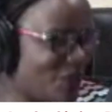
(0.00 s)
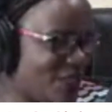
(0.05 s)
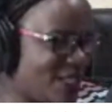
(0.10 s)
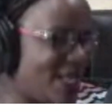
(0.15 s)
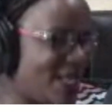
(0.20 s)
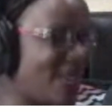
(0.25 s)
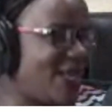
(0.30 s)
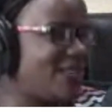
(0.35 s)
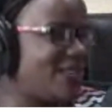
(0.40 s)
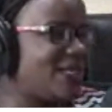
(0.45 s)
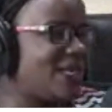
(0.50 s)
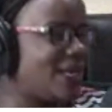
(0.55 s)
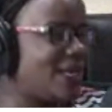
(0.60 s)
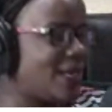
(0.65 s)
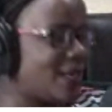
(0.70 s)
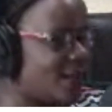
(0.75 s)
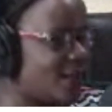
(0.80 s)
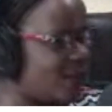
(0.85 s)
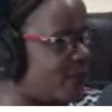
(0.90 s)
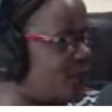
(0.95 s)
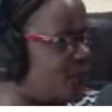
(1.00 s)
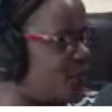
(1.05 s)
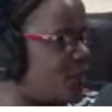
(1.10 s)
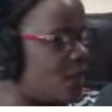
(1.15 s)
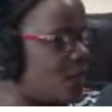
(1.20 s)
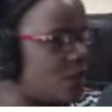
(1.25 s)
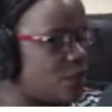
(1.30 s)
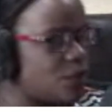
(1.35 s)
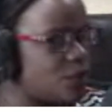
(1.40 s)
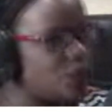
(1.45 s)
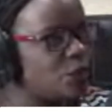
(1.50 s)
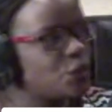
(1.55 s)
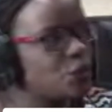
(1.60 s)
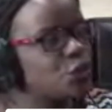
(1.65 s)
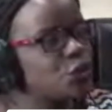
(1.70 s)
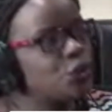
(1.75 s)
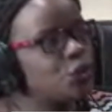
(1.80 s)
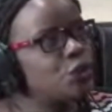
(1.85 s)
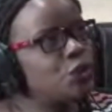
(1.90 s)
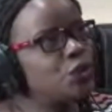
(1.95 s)
said. Um,
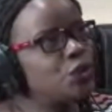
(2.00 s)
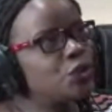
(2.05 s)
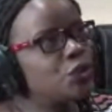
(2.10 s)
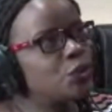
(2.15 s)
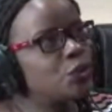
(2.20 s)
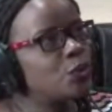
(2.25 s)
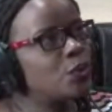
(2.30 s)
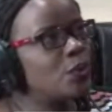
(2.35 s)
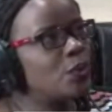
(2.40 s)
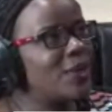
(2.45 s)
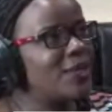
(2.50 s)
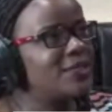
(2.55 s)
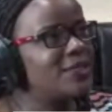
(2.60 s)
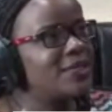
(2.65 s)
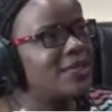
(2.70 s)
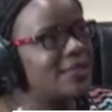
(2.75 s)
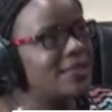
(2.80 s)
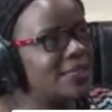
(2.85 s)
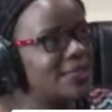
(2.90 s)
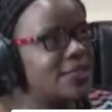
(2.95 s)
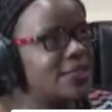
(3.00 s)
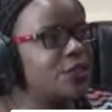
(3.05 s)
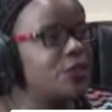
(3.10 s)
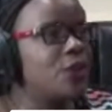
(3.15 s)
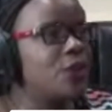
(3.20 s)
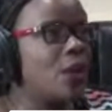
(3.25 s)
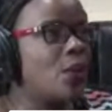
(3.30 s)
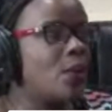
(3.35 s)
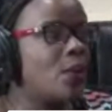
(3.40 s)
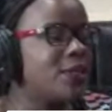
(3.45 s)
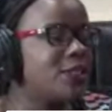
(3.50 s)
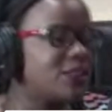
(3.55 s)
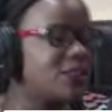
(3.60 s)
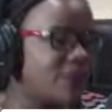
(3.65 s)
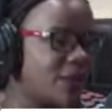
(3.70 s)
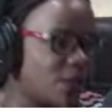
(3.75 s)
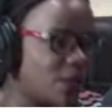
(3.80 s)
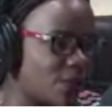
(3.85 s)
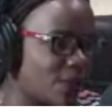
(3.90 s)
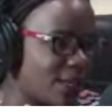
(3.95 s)
do, do we, as a leader, do I want
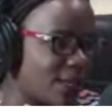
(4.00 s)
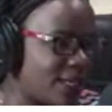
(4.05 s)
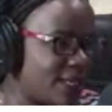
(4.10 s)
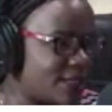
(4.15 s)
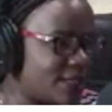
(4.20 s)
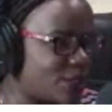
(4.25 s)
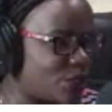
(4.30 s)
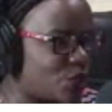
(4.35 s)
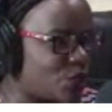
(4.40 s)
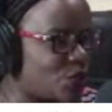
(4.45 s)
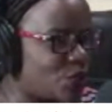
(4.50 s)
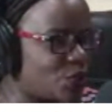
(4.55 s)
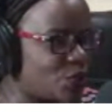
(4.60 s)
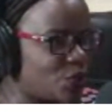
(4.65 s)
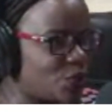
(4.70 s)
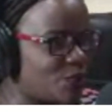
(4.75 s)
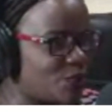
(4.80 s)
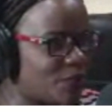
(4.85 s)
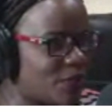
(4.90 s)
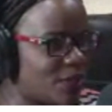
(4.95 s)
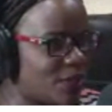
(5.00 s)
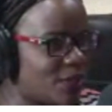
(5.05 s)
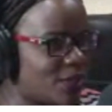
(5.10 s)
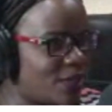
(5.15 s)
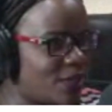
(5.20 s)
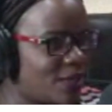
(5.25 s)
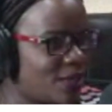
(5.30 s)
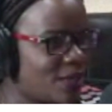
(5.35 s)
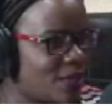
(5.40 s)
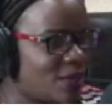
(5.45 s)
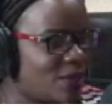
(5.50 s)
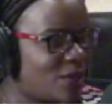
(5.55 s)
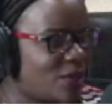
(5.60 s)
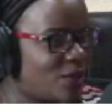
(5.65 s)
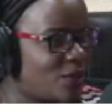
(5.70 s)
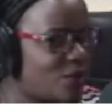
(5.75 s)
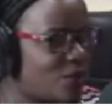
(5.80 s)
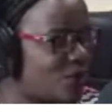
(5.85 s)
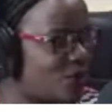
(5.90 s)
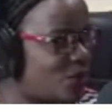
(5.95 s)
my organization to be,
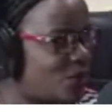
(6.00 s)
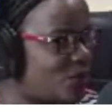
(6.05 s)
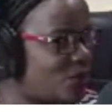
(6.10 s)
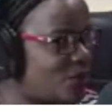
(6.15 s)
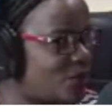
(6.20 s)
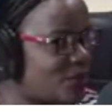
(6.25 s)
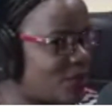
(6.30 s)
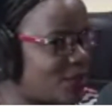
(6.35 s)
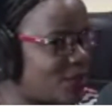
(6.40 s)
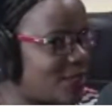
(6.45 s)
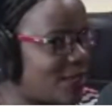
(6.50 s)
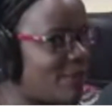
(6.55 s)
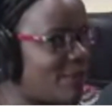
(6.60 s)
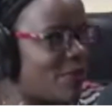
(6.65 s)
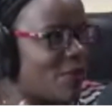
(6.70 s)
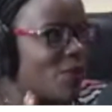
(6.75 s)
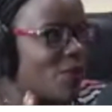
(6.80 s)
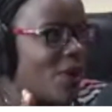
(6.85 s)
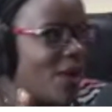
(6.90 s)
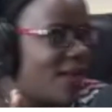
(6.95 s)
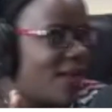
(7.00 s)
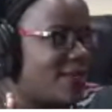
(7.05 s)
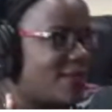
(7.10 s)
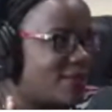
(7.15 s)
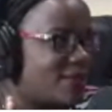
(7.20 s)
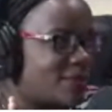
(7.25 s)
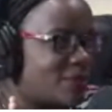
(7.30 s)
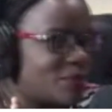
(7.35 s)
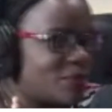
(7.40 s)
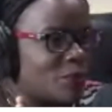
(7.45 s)
you know, the number one?